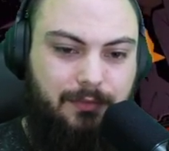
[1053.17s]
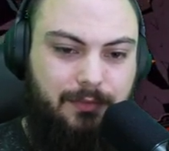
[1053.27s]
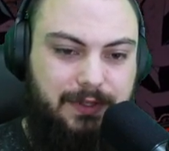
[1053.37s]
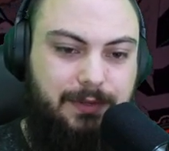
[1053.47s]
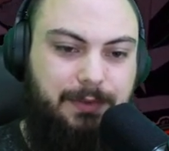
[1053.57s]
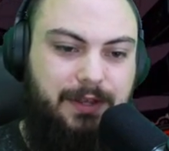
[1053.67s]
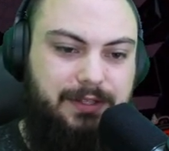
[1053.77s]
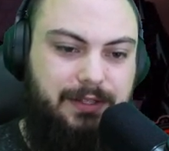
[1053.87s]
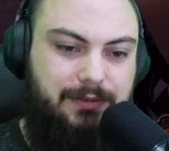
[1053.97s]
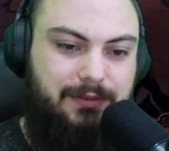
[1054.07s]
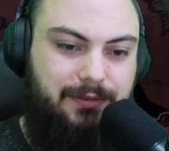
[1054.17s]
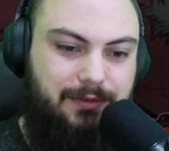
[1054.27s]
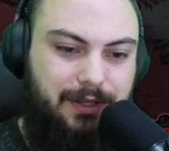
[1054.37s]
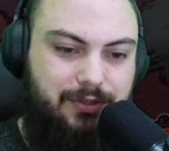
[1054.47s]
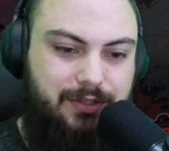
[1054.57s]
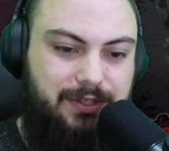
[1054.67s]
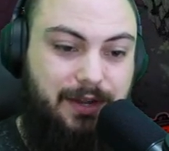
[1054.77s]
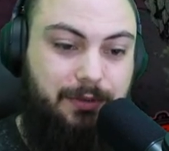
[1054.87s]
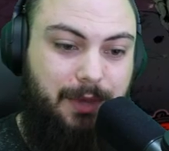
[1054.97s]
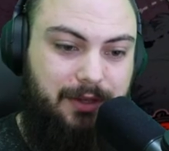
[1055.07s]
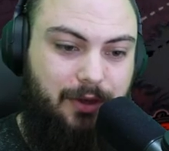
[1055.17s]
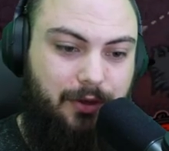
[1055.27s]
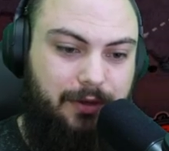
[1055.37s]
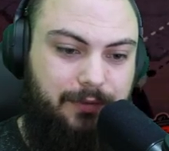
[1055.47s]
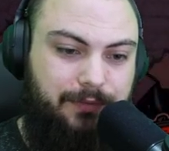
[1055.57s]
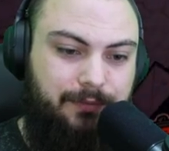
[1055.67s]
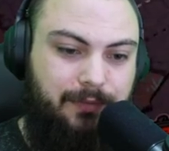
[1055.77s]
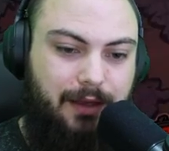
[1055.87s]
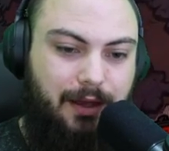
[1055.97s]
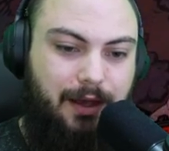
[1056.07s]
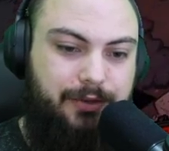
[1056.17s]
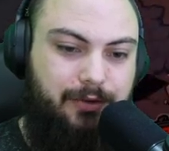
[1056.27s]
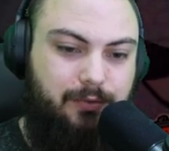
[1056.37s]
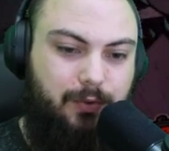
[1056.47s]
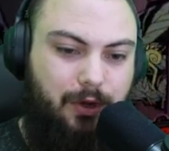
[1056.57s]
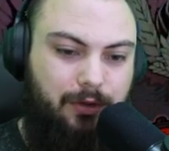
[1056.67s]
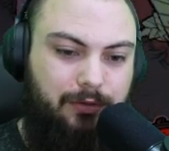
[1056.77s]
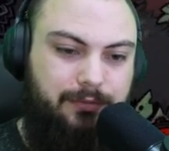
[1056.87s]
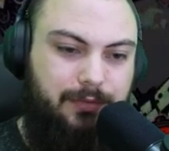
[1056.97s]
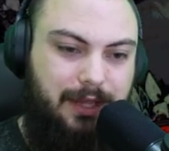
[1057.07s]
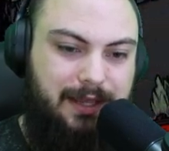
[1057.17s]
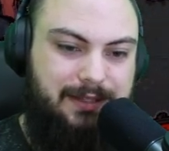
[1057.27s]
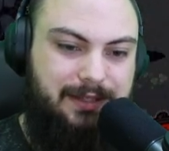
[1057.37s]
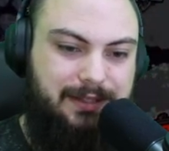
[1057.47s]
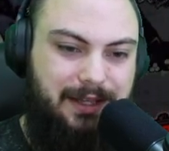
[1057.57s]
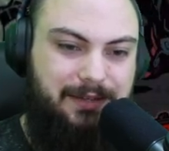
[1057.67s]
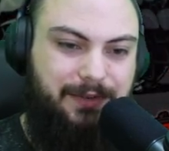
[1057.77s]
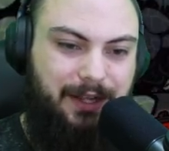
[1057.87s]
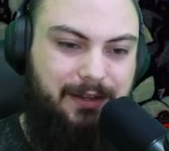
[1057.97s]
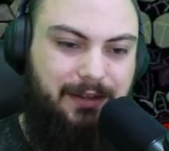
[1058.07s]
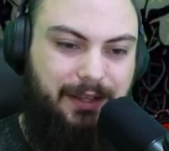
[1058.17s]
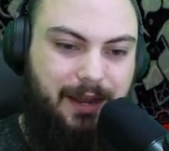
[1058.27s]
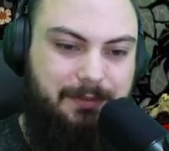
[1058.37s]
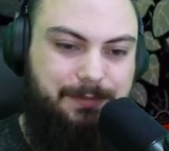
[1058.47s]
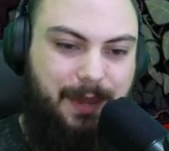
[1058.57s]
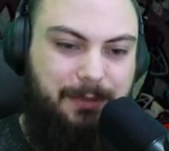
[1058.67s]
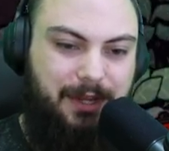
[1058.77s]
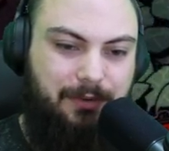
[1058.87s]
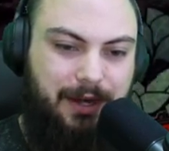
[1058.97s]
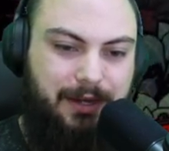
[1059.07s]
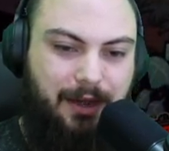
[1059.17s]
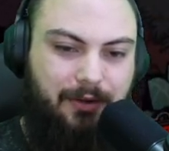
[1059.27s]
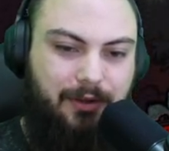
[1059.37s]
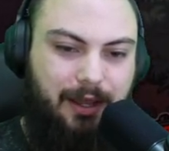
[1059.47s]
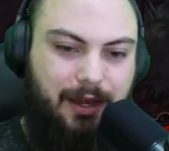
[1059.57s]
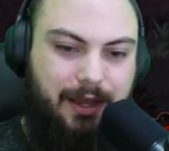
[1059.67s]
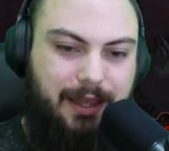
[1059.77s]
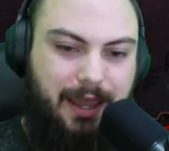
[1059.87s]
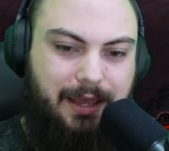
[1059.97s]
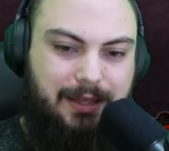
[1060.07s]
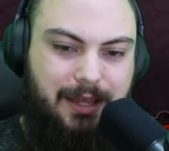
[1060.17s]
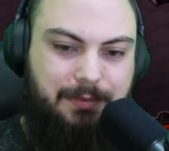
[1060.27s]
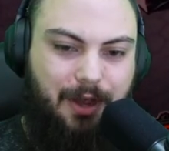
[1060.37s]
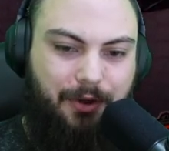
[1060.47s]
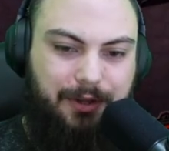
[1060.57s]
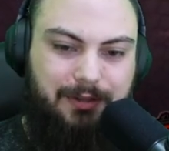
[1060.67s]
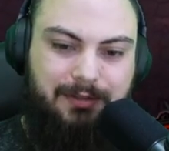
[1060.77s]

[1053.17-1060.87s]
Something else that you should definitely make note of. Your roll isn't infinite. Like, I'm spamming it right now, and I can't keep going.